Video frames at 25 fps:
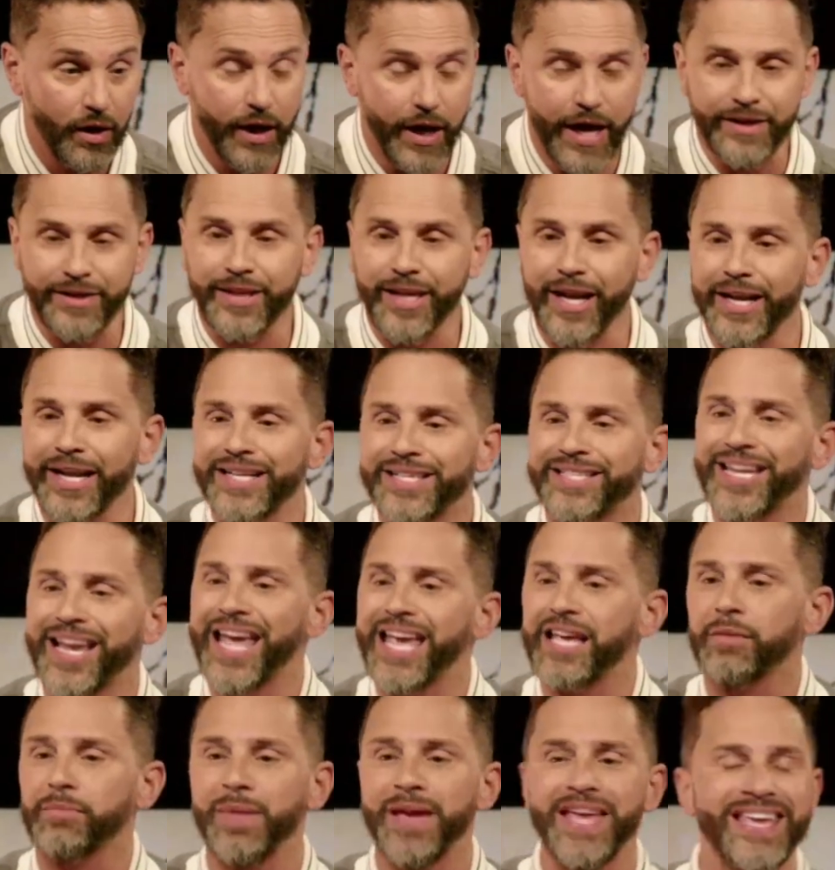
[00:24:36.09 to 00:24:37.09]
It's going to
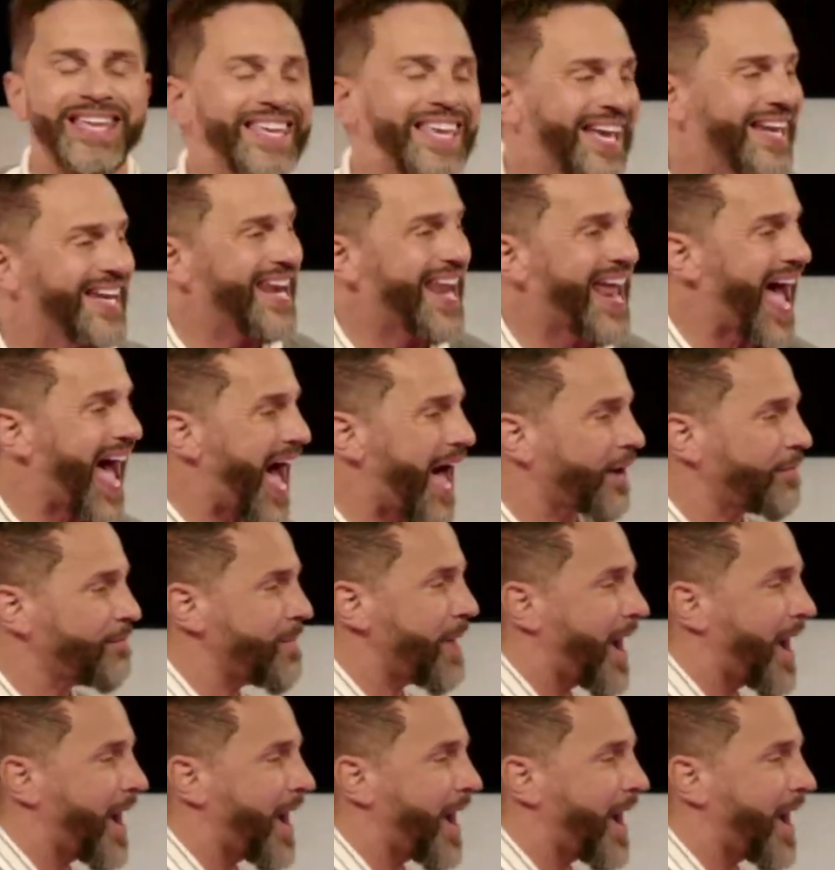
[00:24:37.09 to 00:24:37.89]
take me getting out of